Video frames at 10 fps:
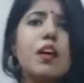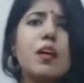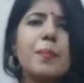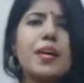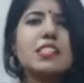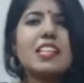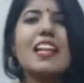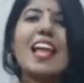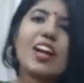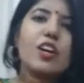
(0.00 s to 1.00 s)
but the
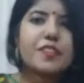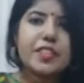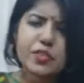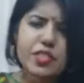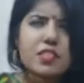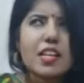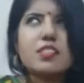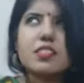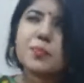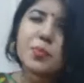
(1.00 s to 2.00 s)
lack of interest. That's
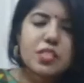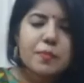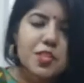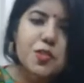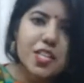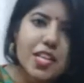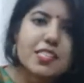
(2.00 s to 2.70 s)
pretty much, yes.